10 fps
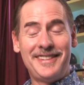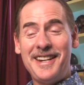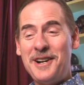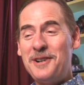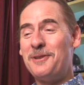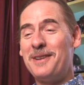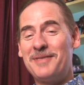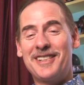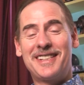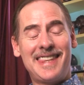No, I'm
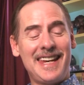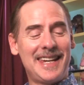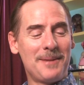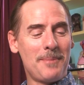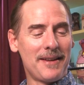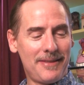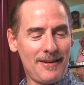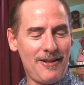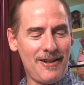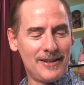just thinking my
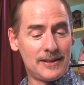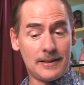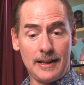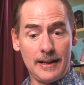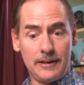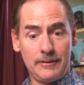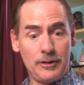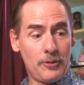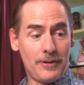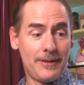thoughts, like
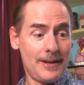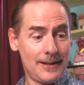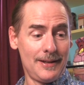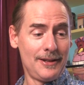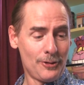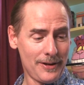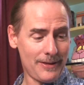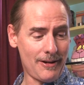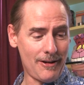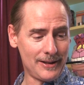you're thinking your
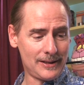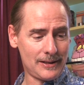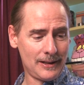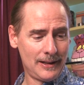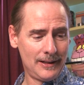thoughts.